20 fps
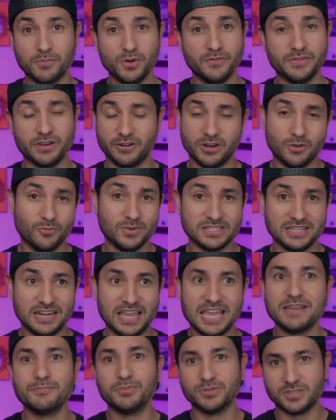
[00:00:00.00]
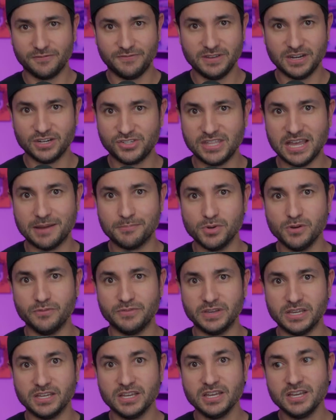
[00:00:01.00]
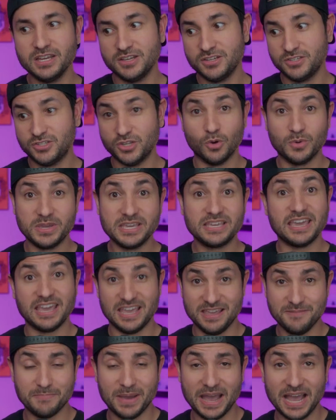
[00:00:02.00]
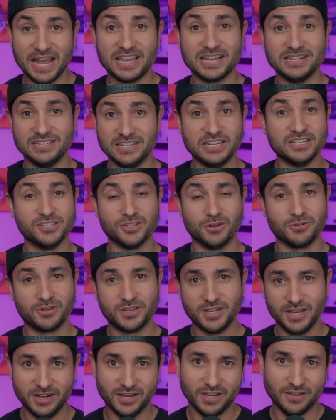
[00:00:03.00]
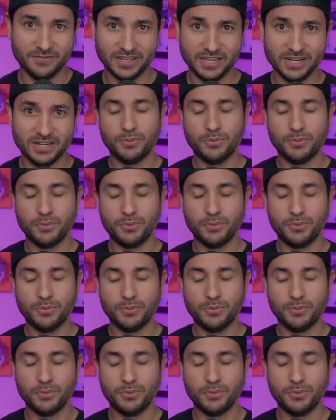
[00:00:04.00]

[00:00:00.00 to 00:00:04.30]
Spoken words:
movie, or he wasn't able to finish that movie, so he came back and did his own cut of it.